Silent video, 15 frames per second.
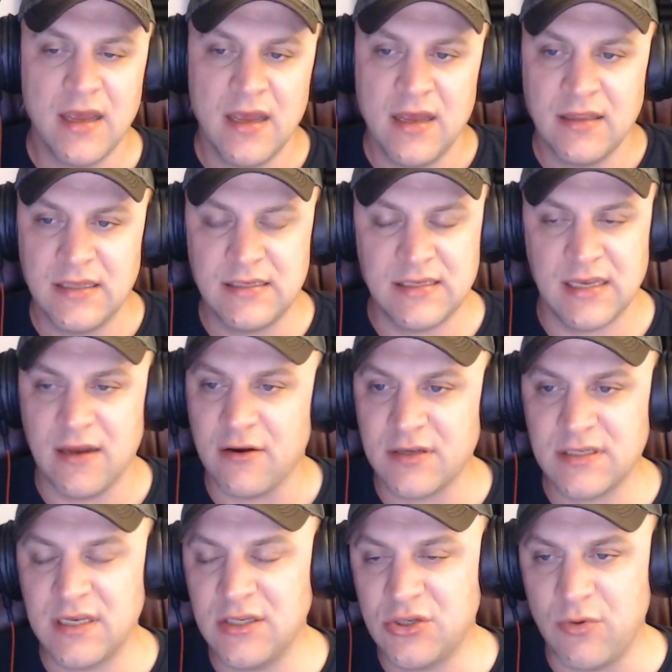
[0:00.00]
these
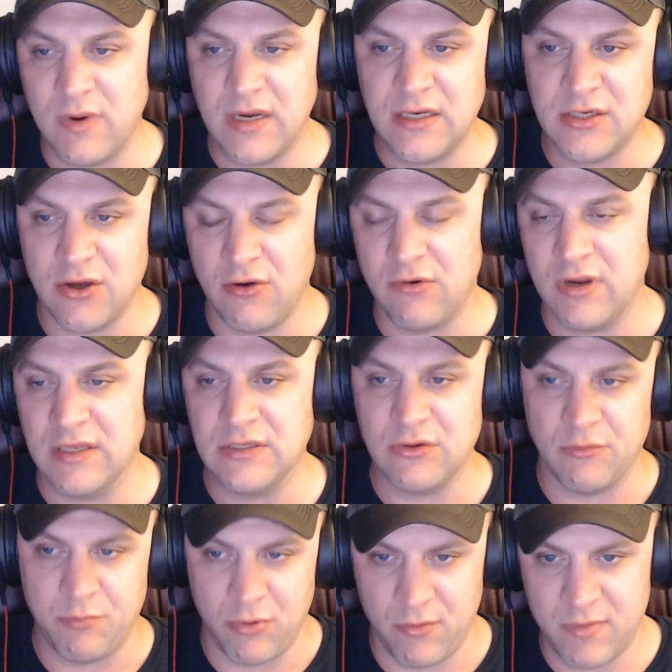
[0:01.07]
ERC20 tokens or
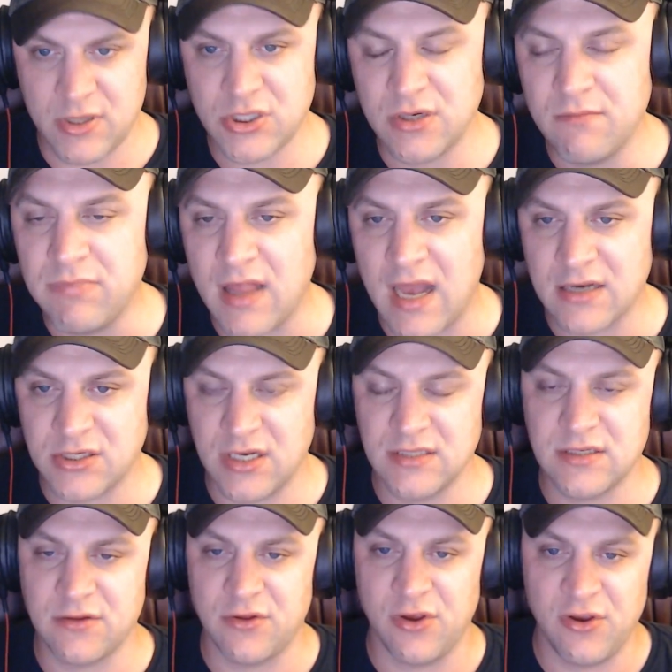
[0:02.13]
permission blockchains that
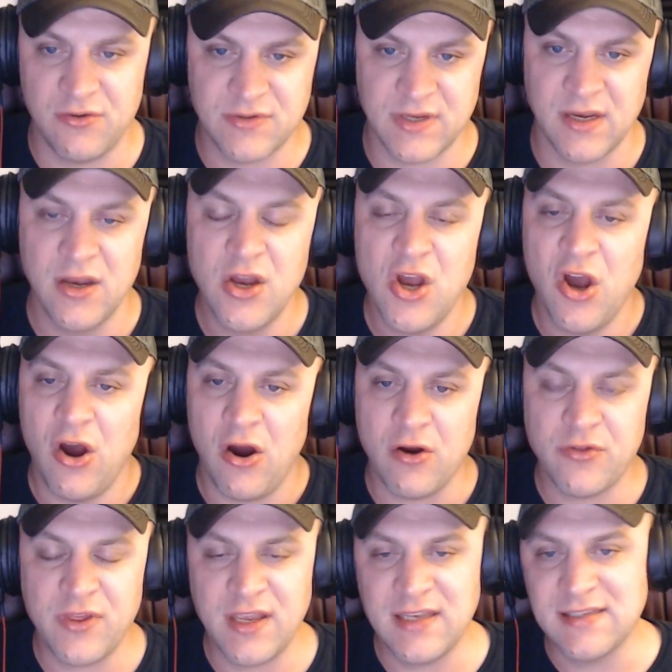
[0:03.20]
they're using are the
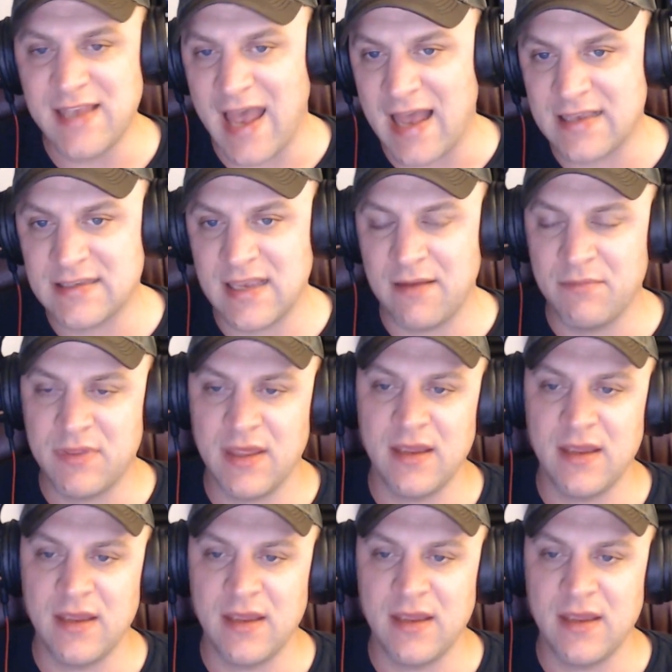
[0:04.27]
exact same thing.